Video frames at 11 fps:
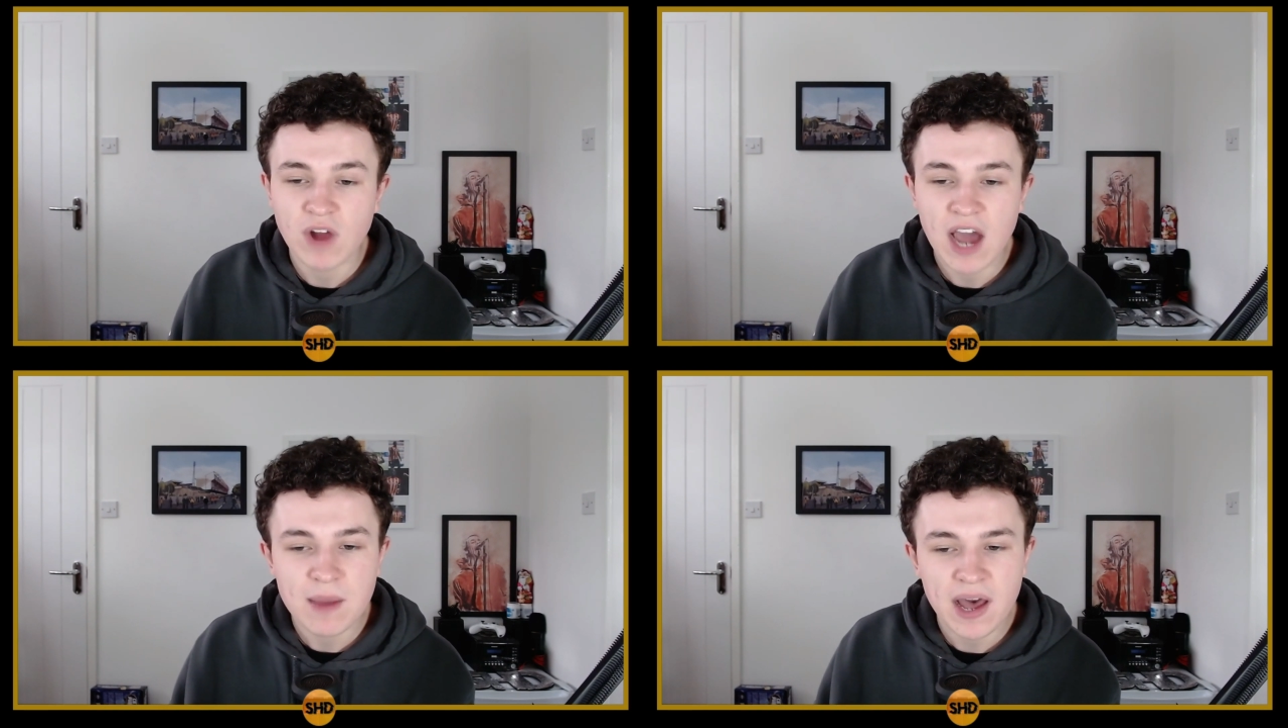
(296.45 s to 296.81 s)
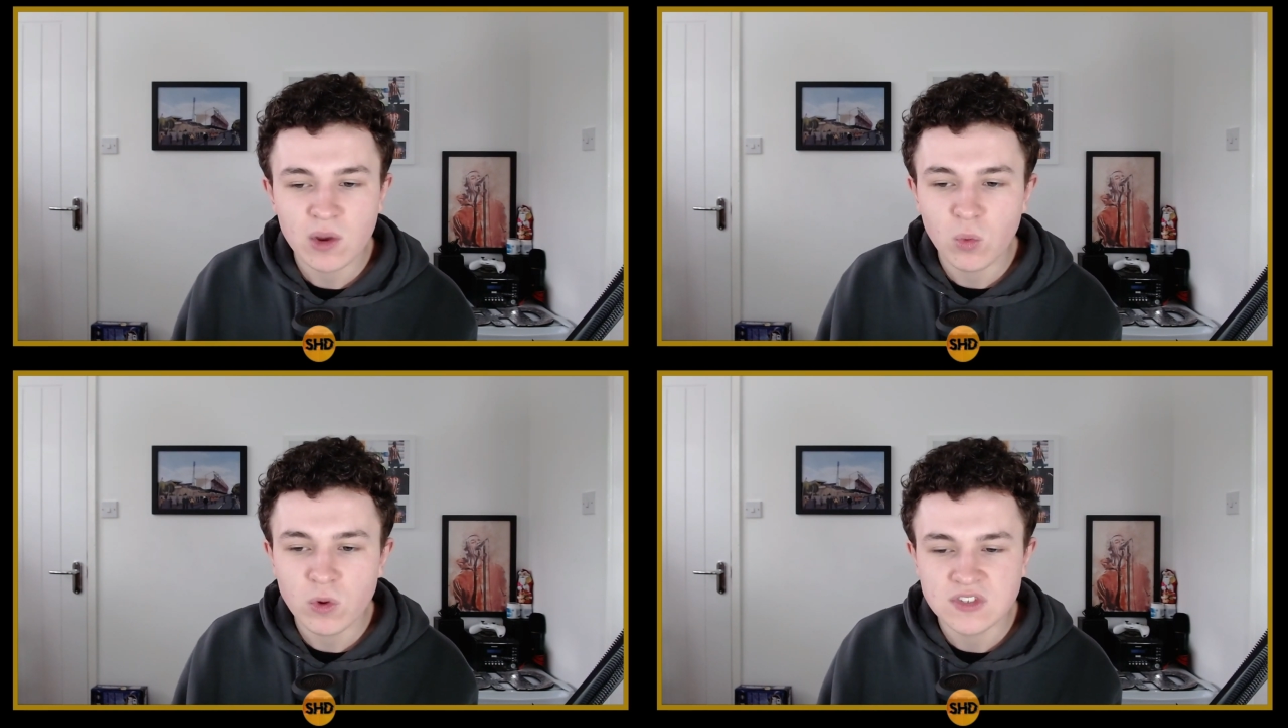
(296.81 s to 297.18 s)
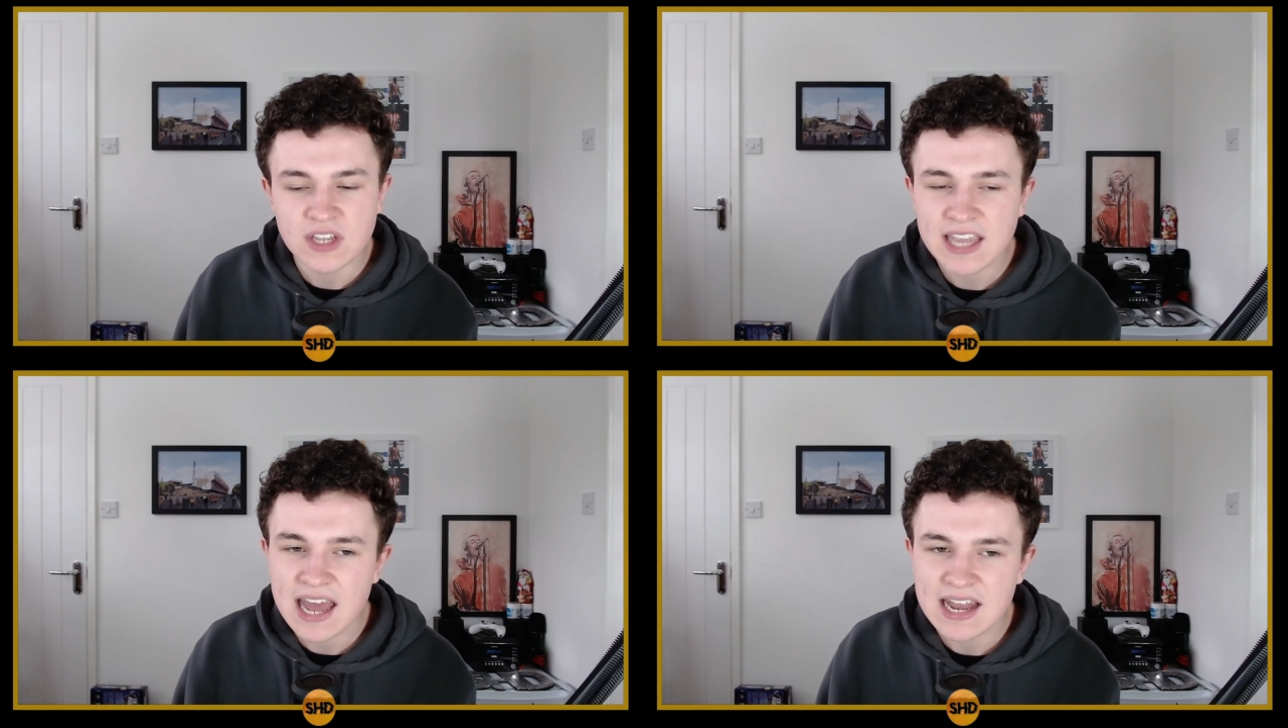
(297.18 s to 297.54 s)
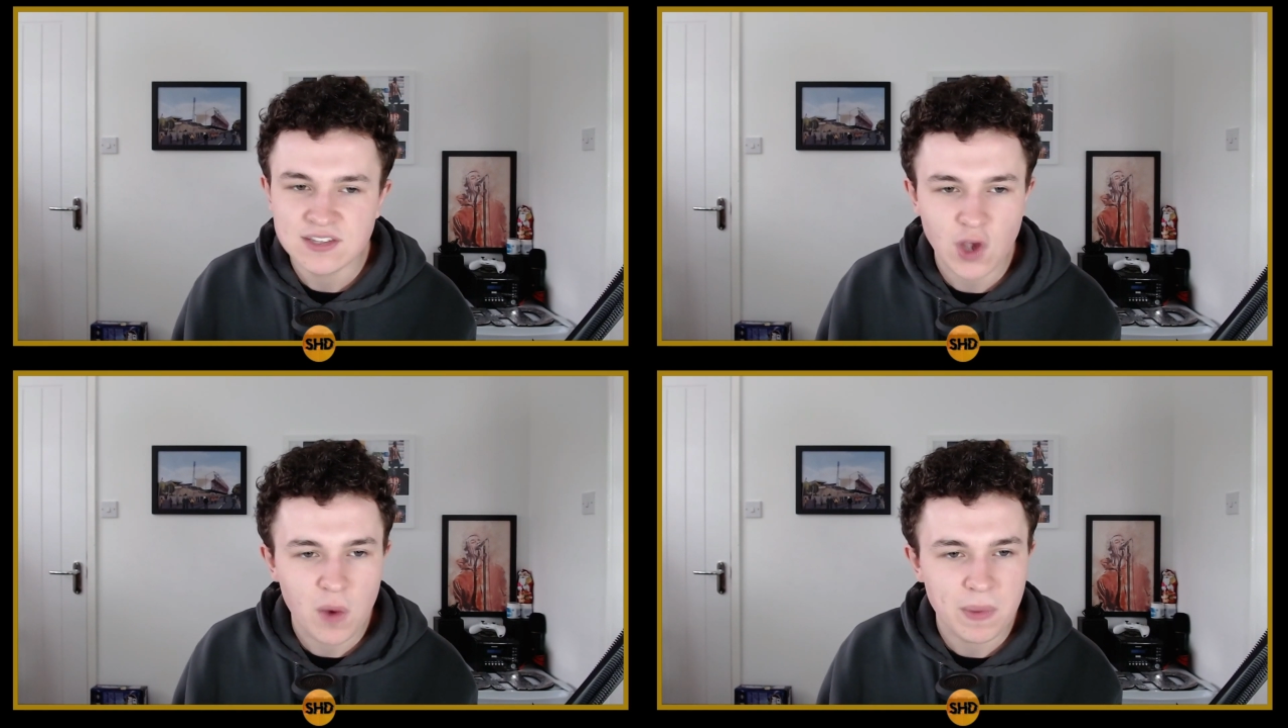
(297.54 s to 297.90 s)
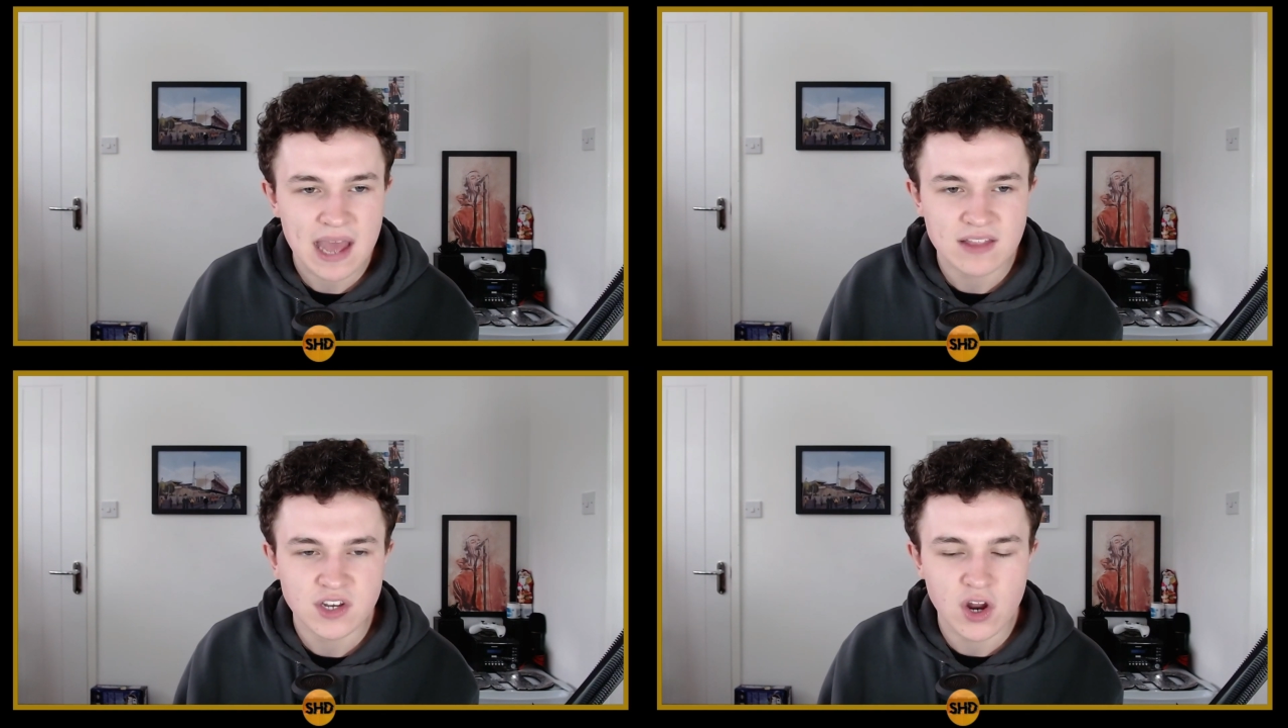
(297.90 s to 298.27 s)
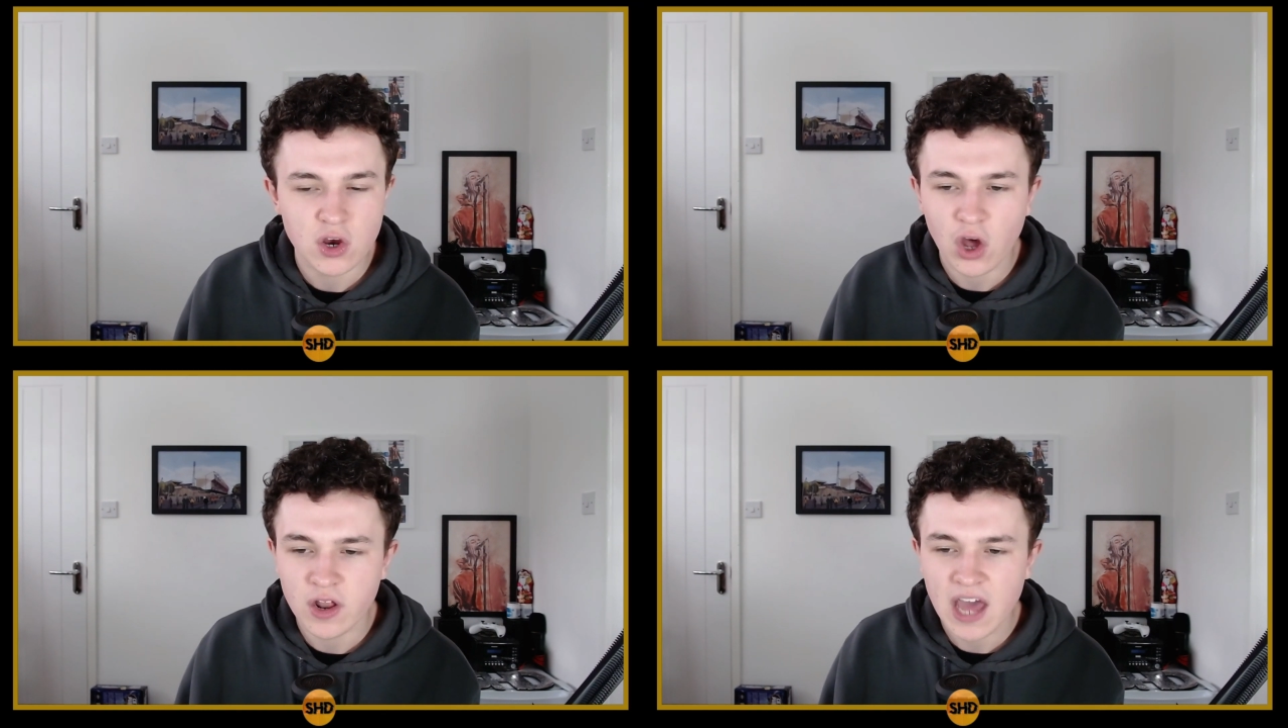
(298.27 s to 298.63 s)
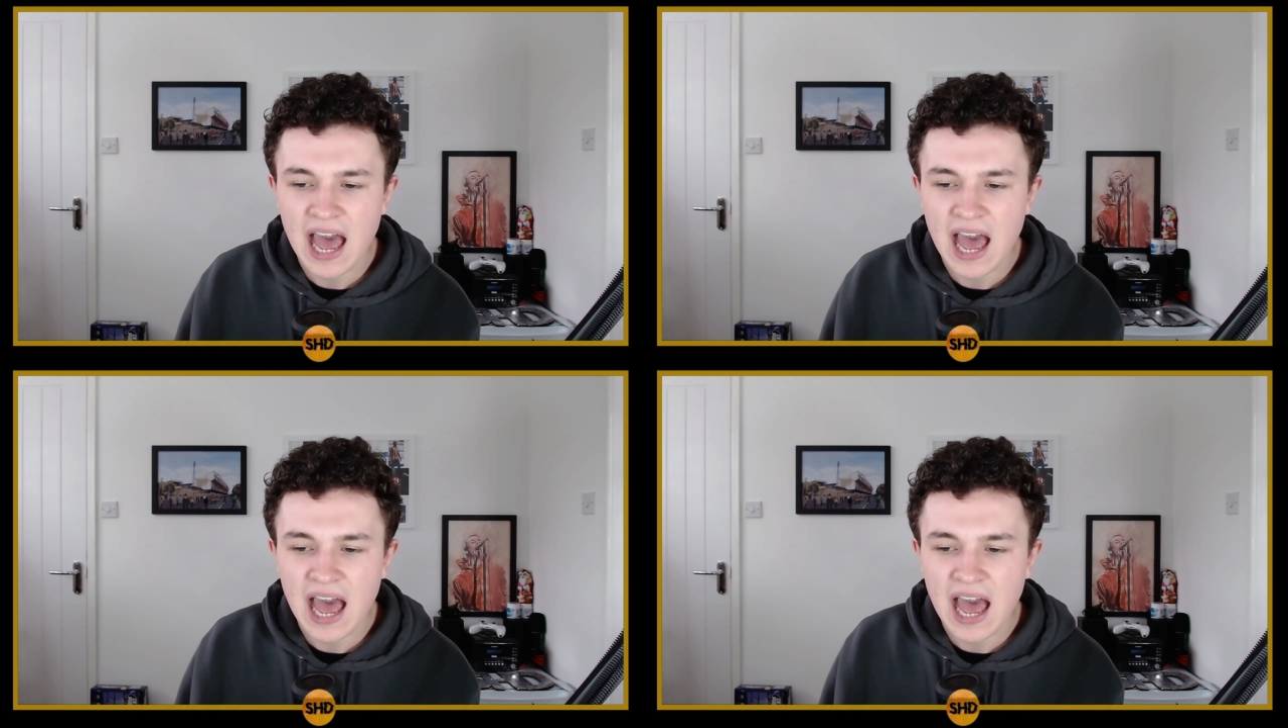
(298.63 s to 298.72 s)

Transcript: Right back, back once again, it's got to be Anthony O'Connor.